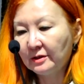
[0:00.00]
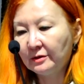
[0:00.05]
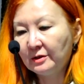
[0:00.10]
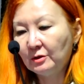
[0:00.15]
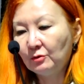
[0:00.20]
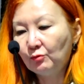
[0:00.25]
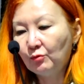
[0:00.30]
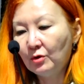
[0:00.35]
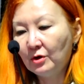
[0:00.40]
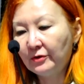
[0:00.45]

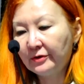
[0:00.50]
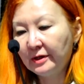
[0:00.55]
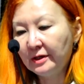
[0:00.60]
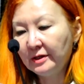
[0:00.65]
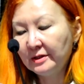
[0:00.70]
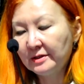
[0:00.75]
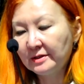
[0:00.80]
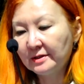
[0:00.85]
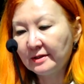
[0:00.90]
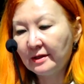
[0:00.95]
the
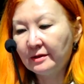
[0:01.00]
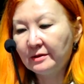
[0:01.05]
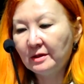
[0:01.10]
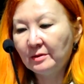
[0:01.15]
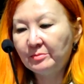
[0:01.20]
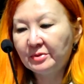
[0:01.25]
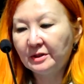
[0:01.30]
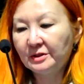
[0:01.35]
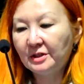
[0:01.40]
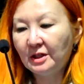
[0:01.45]
warriors, the
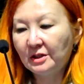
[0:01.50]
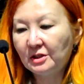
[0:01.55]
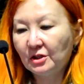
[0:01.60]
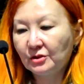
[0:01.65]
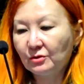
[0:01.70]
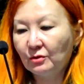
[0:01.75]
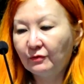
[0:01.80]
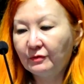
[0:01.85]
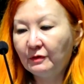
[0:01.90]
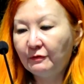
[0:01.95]

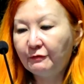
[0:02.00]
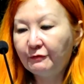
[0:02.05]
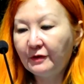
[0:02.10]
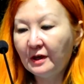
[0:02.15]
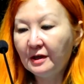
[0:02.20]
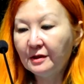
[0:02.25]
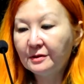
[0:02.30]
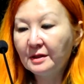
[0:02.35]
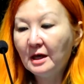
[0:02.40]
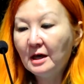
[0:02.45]
protectors of the
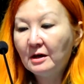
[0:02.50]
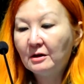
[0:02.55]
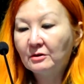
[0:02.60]
faith,